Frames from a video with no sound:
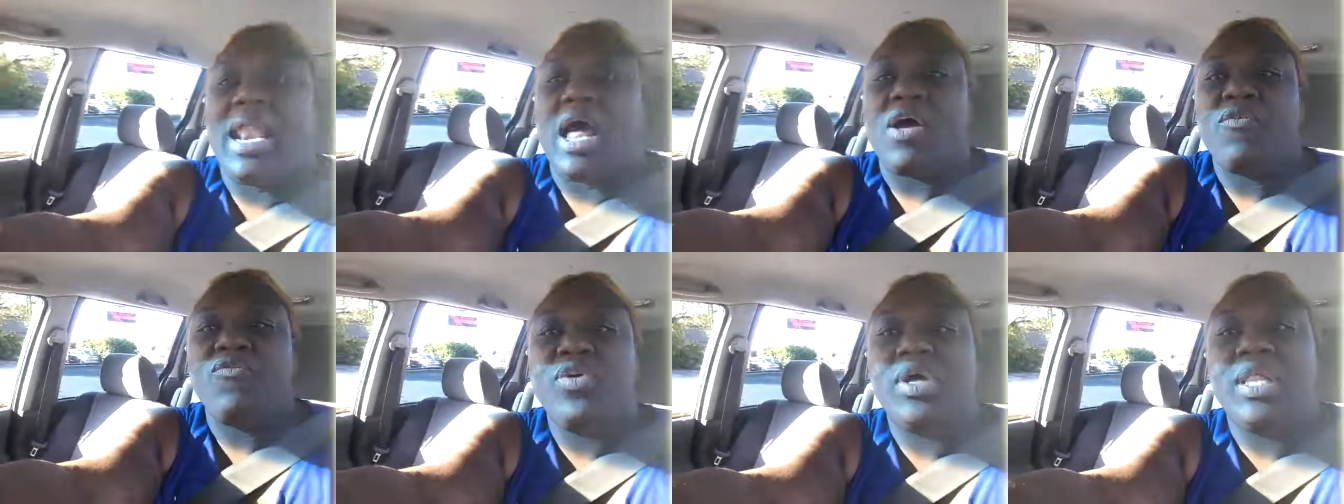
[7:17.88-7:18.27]

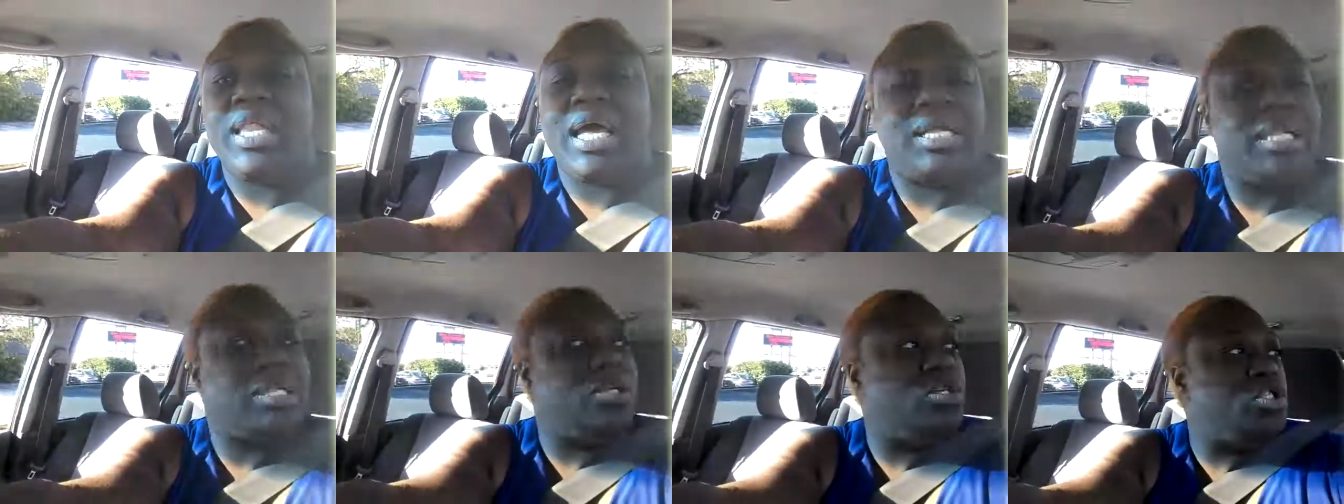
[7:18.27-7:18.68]
I feel
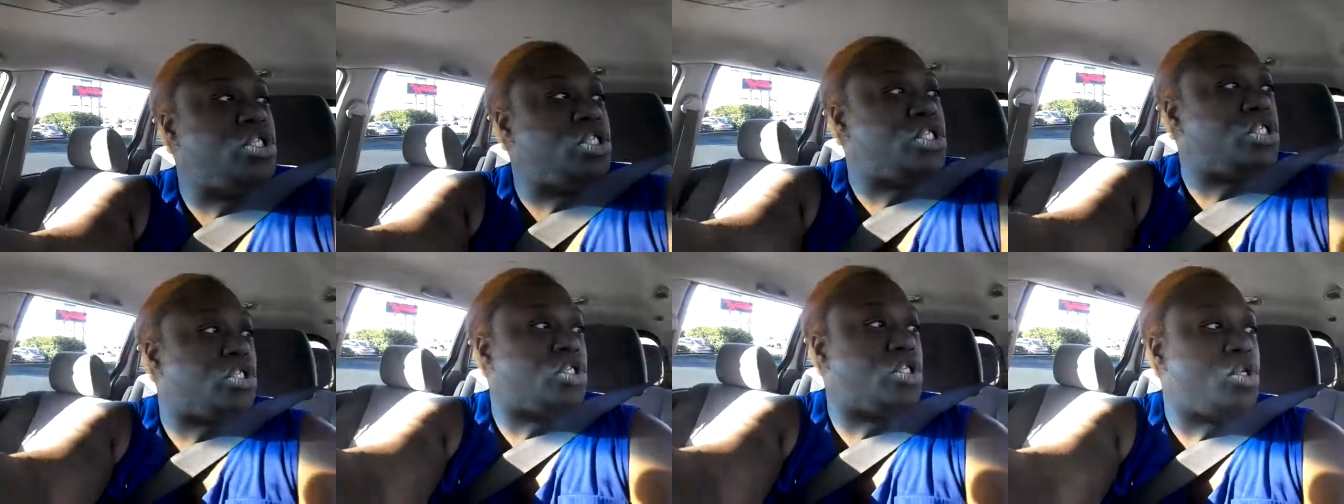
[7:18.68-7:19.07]
like you're
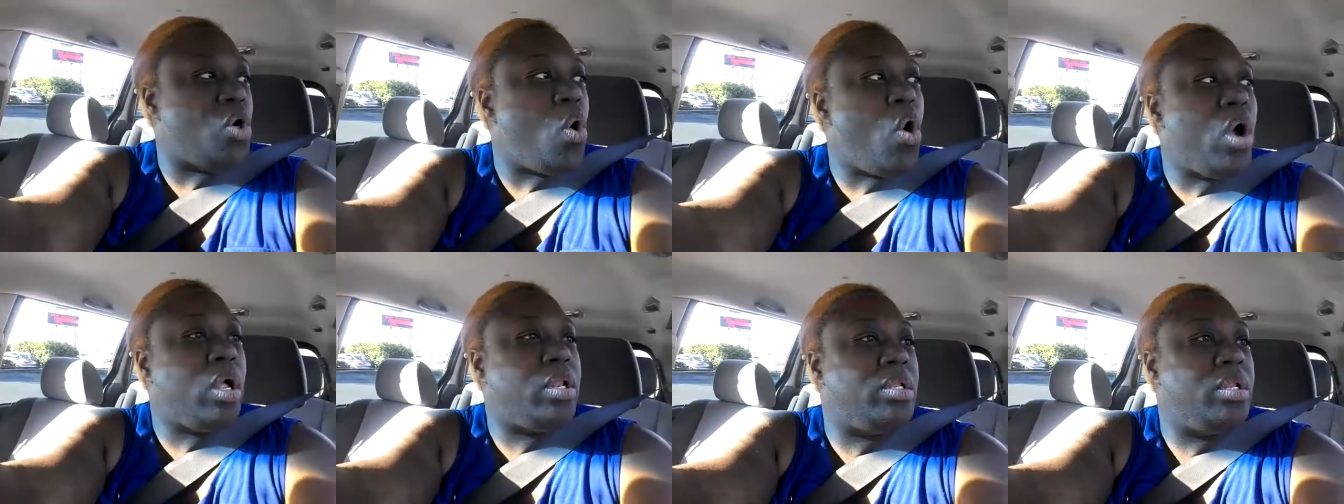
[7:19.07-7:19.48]
just
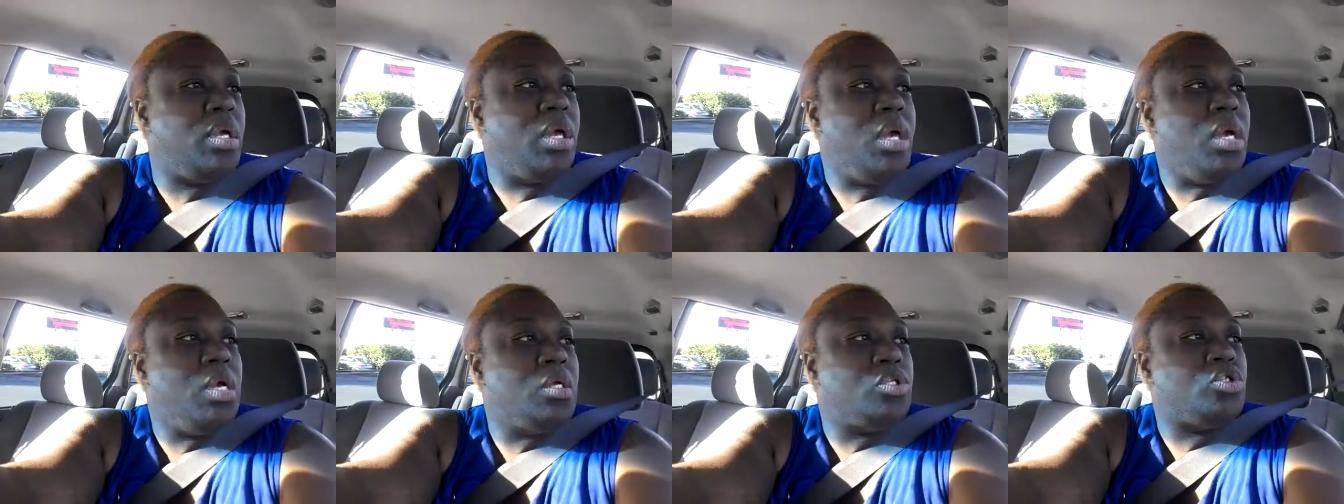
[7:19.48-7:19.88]
starting,
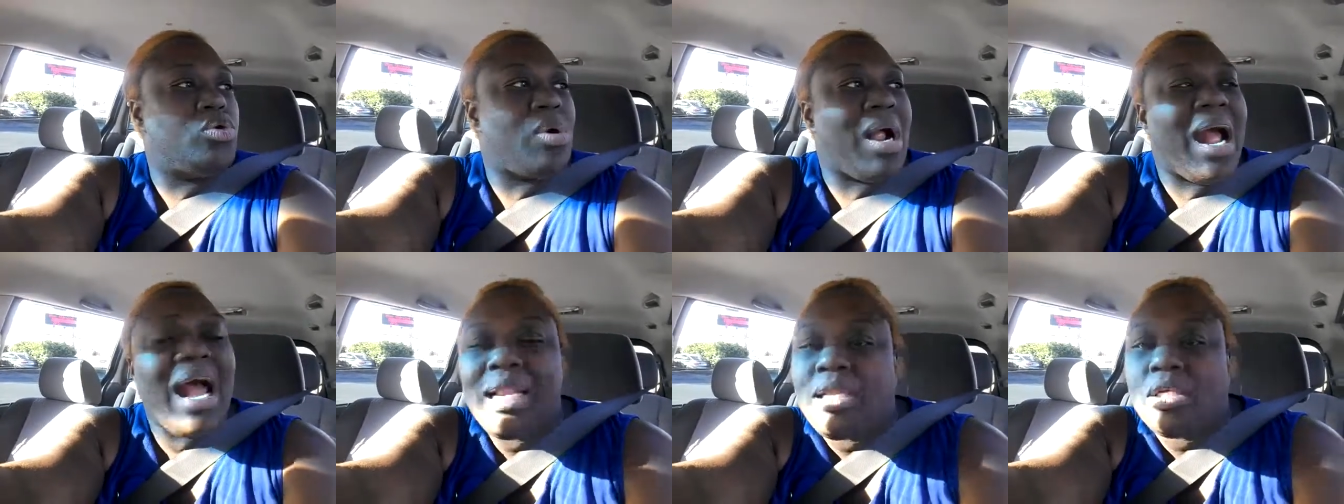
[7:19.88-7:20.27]

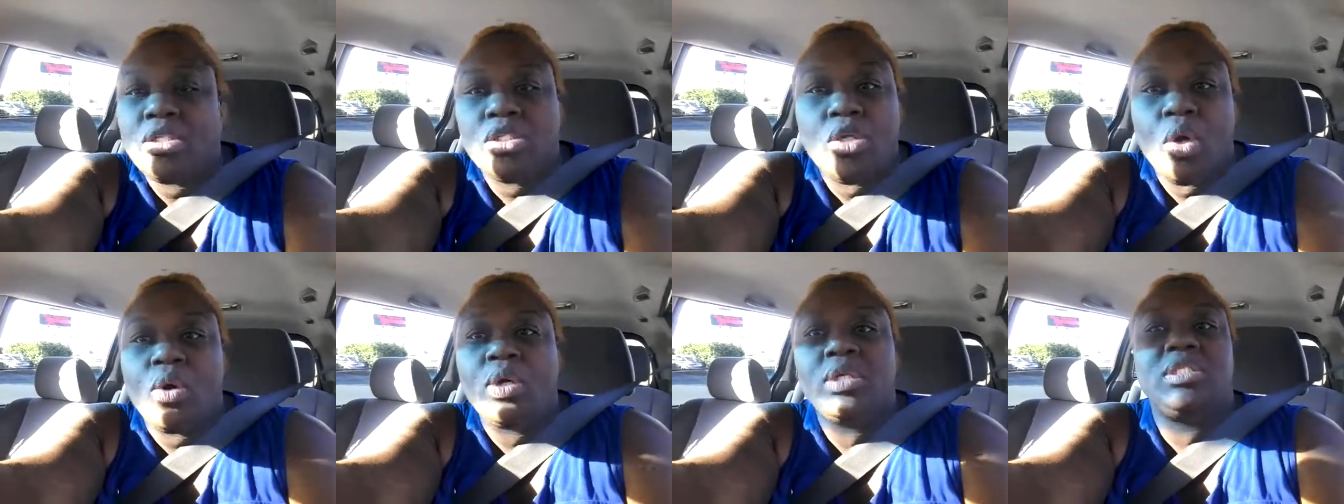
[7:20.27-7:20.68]
trying to
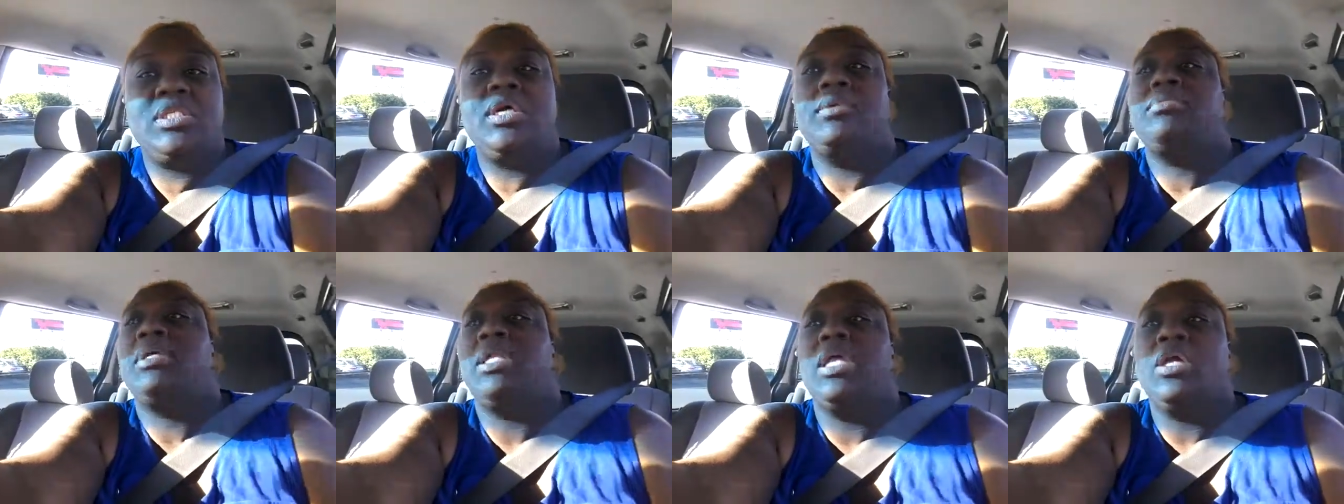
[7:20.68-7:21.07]
start
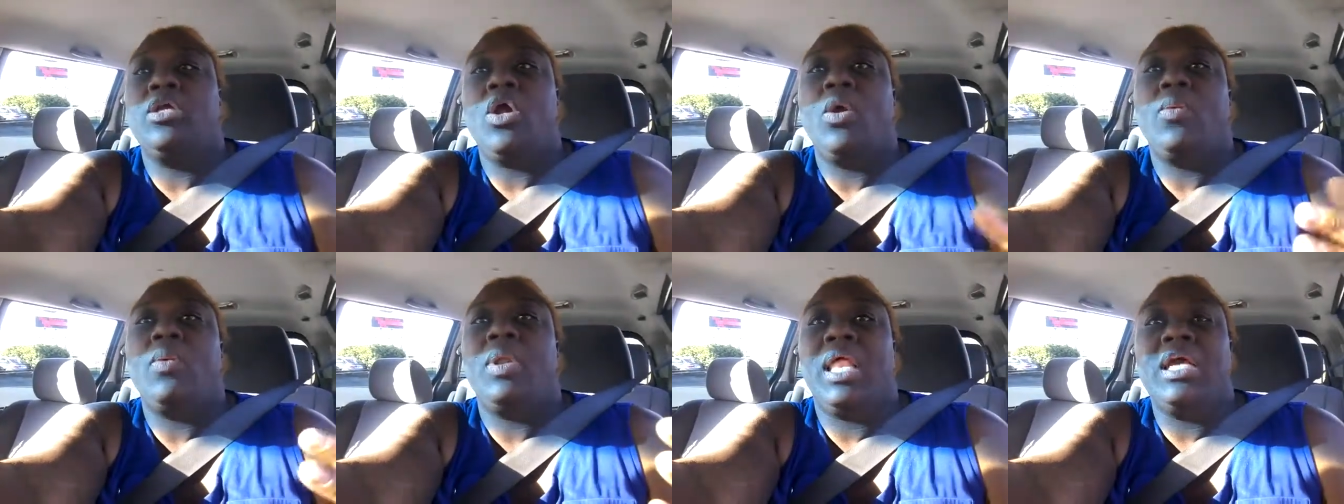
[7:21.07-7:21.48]
something in
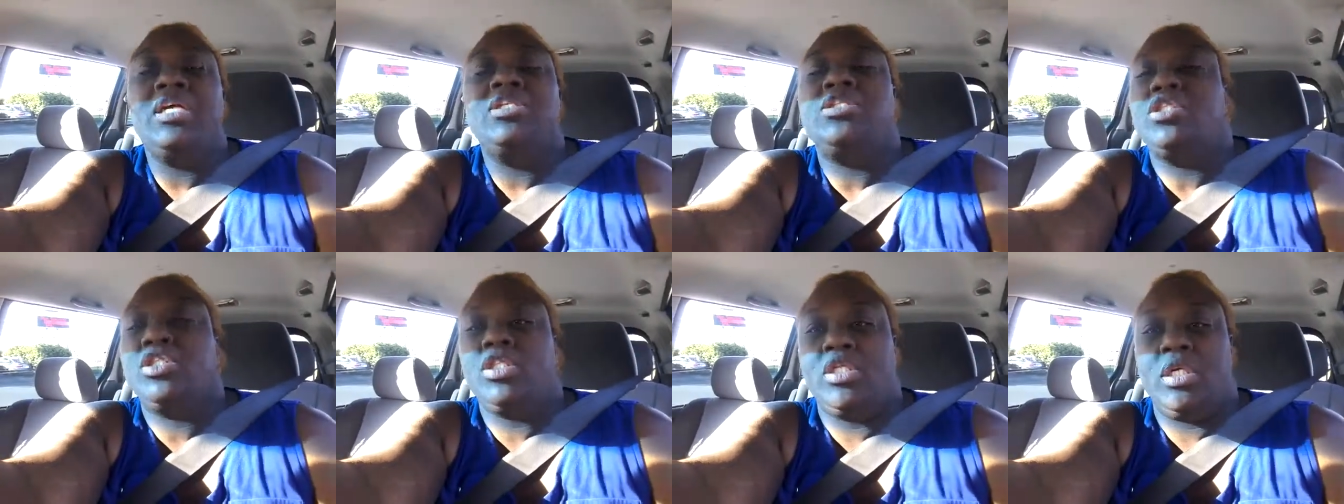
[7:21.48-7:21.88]
your
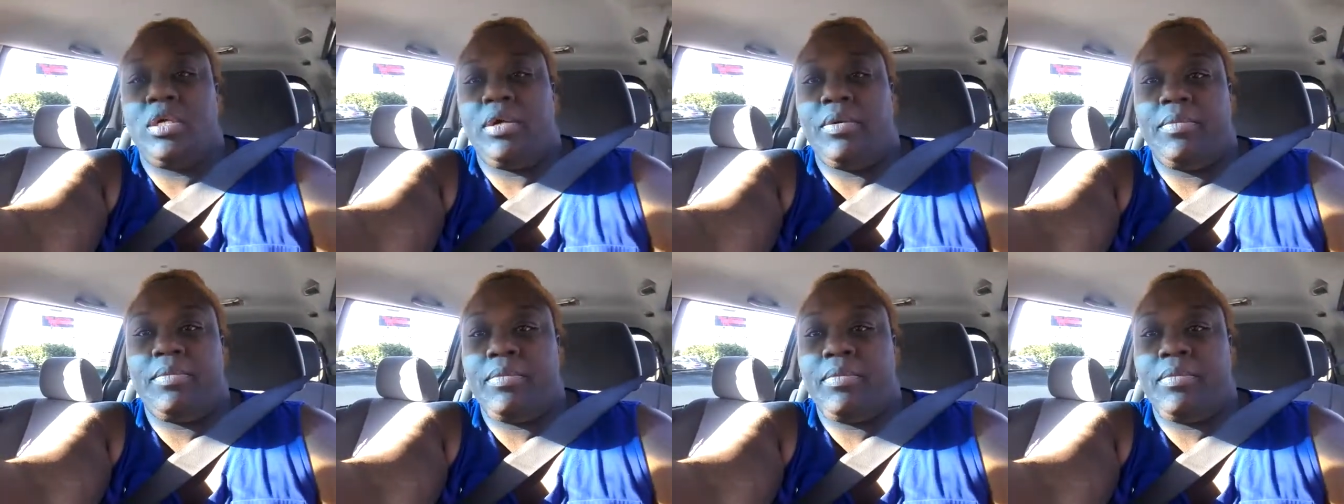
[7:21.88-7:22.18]
relationship